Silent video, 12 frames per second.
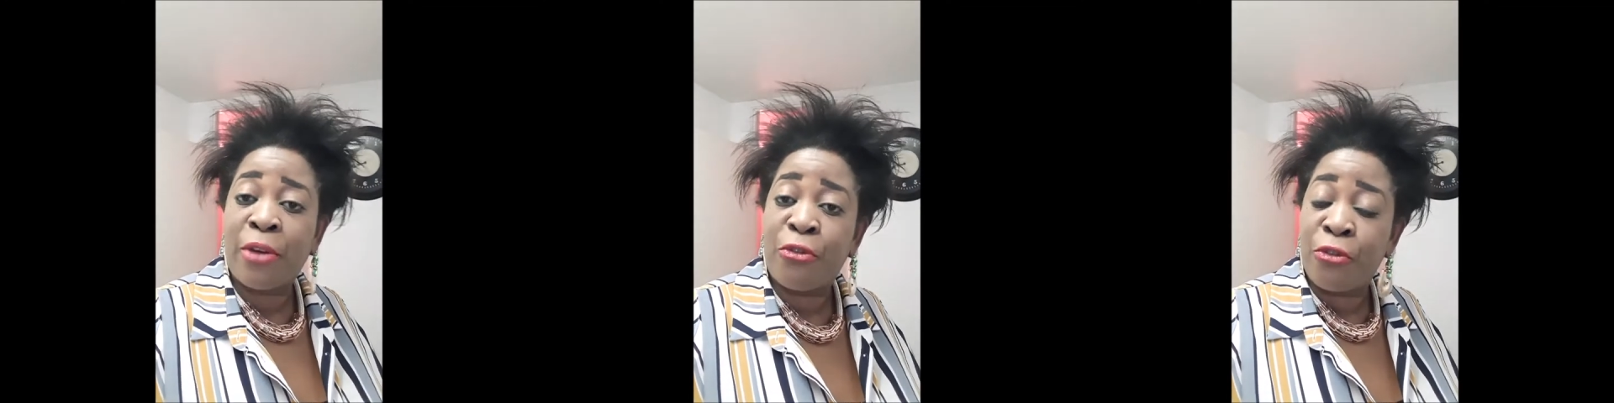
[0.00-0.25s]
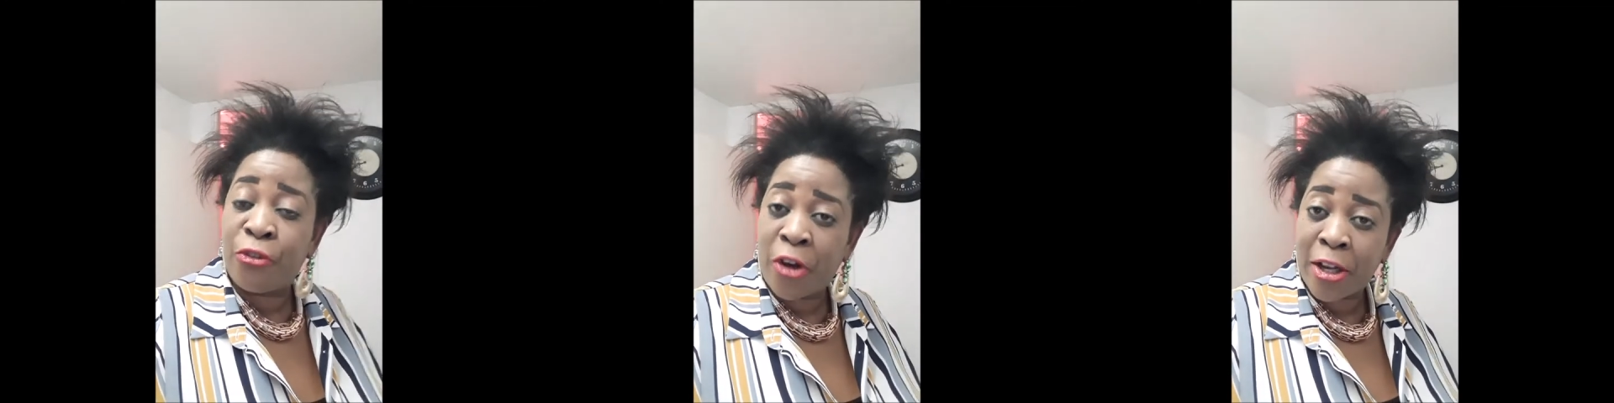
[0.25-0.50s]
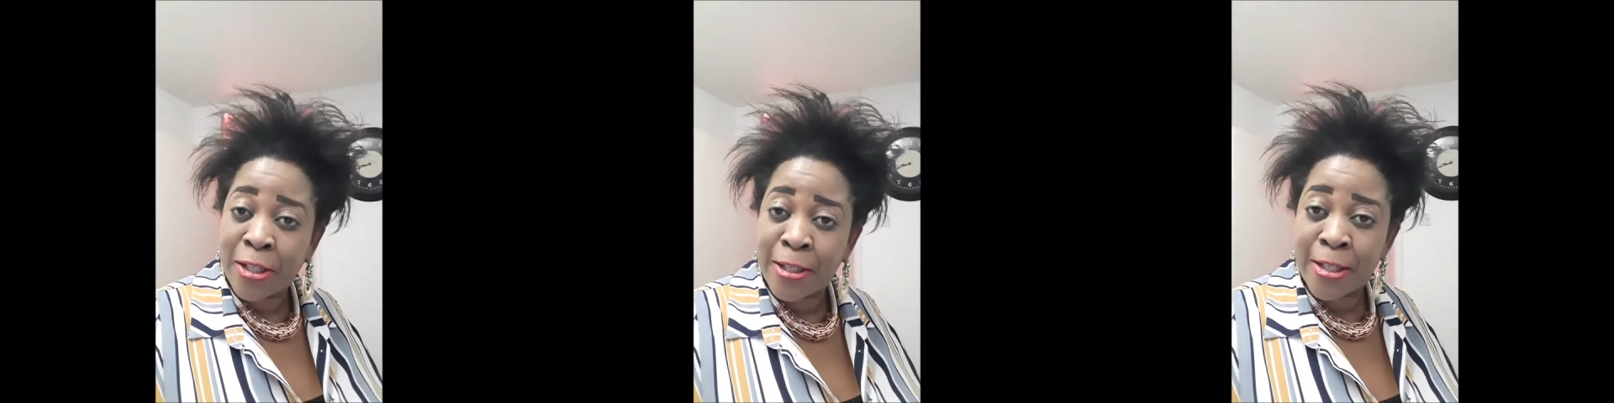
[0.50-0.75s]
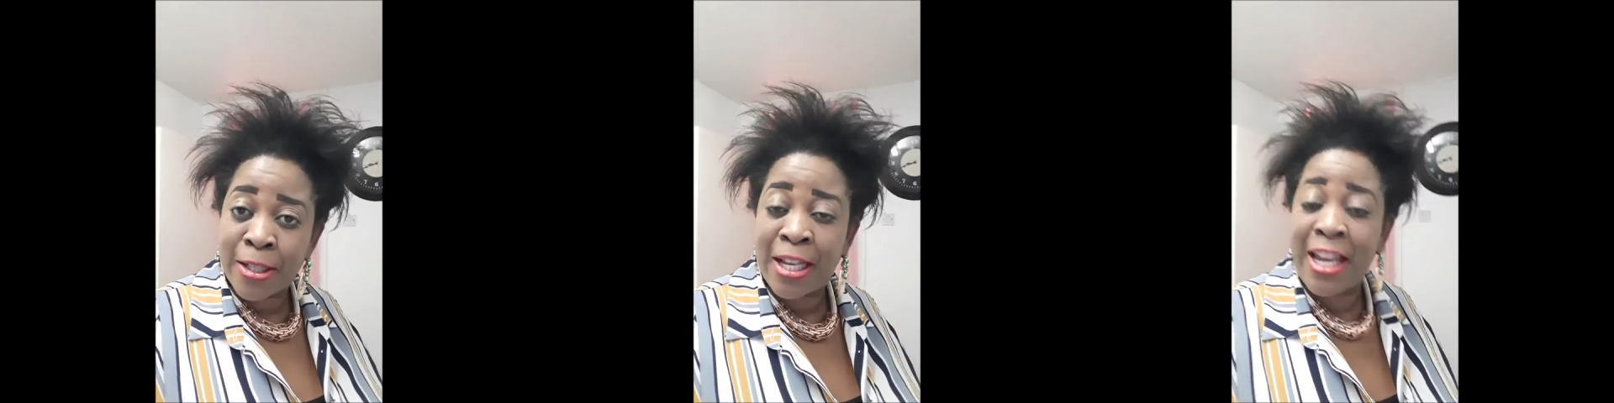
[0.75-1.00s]
the
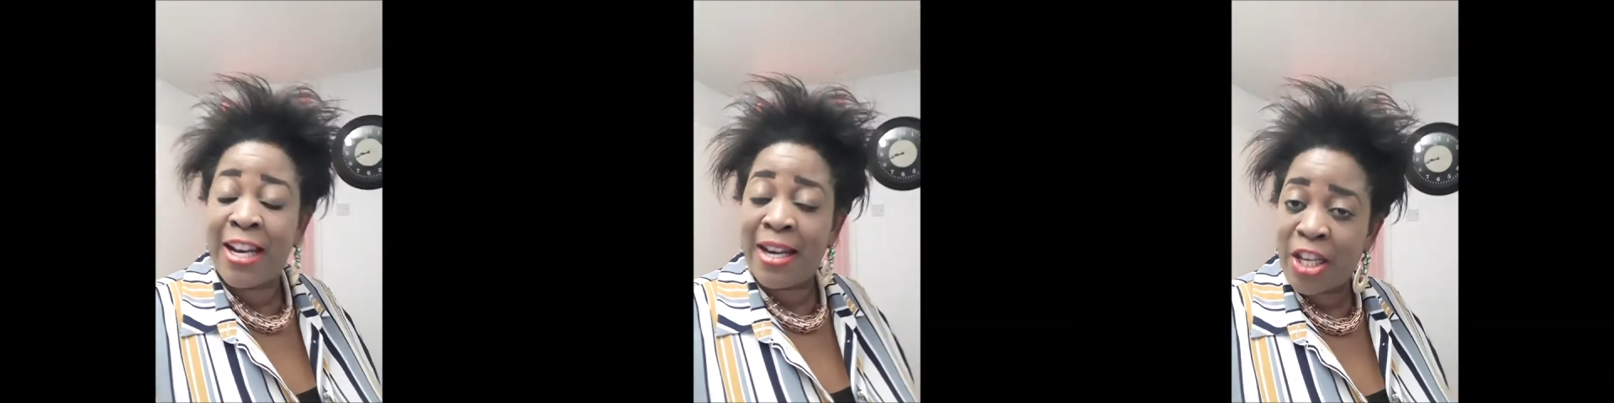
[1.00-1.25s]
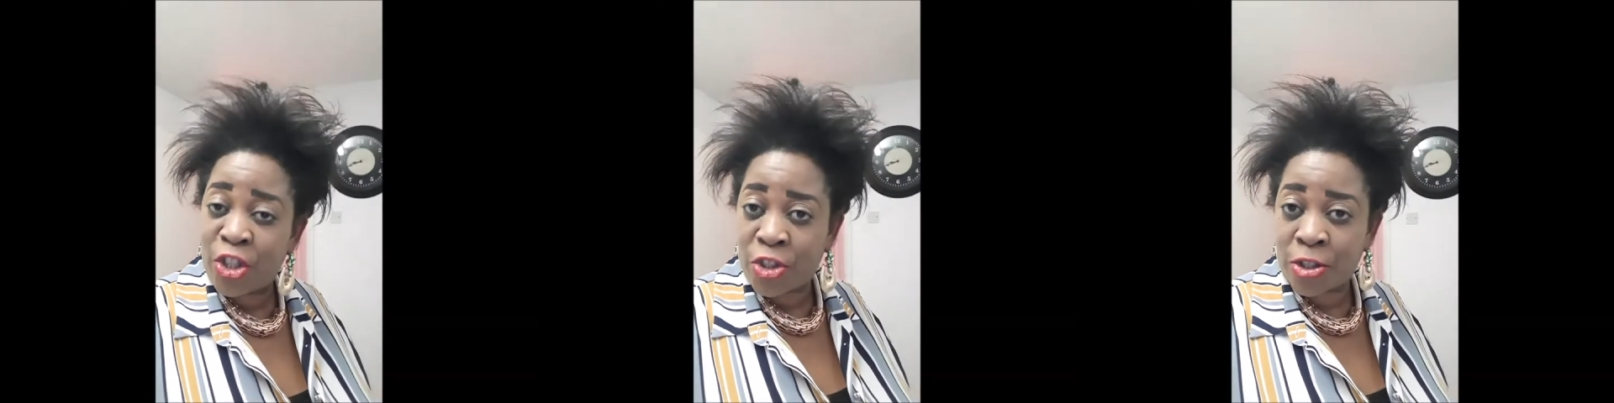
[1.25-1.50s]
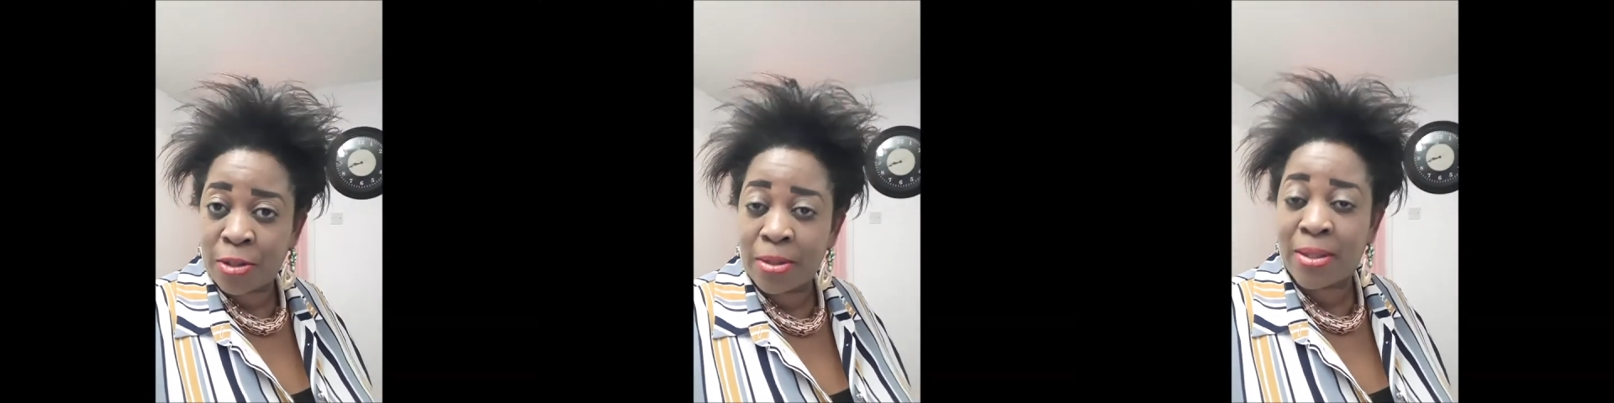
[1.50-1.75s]
first initial